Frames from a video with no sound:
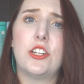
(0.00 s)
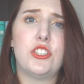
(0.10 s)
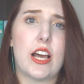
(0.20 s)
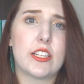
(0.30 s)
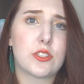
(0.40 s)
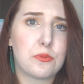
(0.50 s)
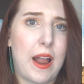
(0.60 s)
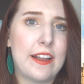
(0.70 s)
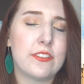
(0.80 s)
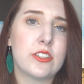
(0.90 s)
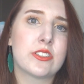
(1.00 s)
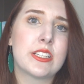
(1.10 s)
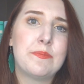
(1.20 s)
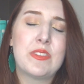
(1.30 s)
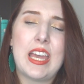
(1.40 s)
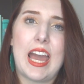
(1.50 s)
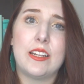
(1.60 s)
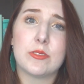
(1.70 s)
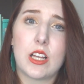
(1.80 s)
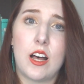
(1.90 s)
lot of jealous rivals, and
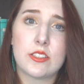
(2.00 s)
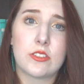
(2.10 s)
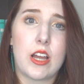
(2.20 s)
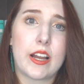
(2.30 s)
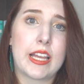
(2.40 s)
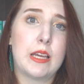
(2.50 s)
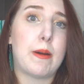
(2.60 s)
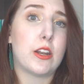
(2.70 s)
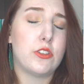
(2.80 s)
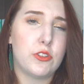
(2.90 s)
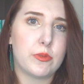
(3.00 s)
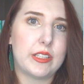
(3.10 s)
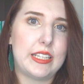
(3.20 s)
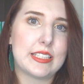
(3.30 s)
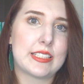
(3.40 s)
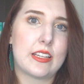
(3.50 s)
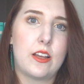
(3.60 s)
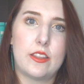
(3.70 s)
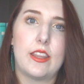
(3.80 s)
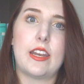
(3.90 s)
he was also talking about a new release
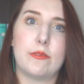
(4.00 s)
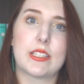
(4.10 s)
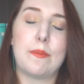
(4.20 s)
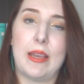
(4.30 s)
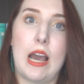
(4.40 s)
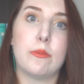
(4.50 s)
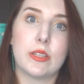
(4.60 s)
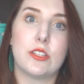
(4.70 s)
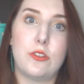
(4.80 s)
that he was coming out with,